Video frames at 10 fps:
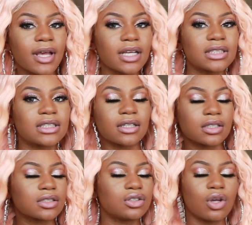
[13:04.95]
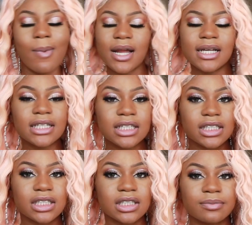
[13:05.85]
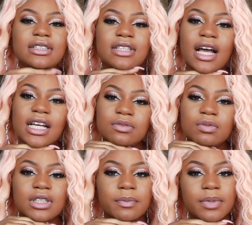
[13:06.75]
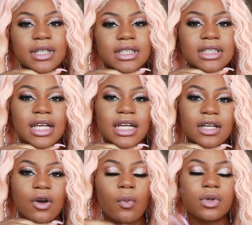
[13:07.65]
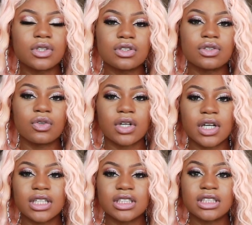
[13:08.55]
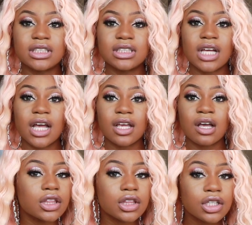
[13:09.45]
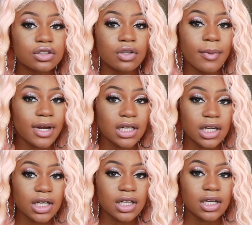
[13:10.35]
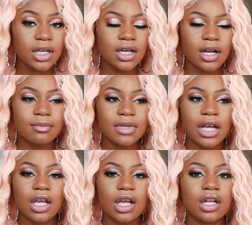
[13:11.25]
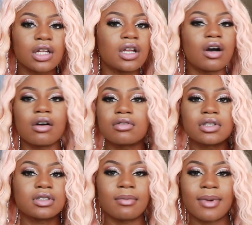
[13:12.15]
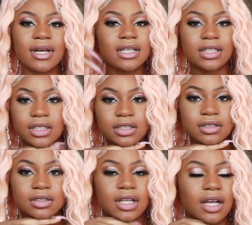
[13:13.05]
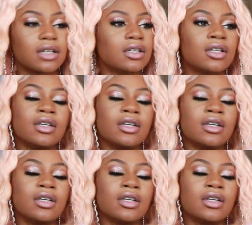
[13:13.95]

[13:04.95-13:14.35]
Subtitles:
my hands like there's nobody here. That's when the police lady opens the door, and she's like, there's nobody there? And I'm like, no, there's nobody here. Like,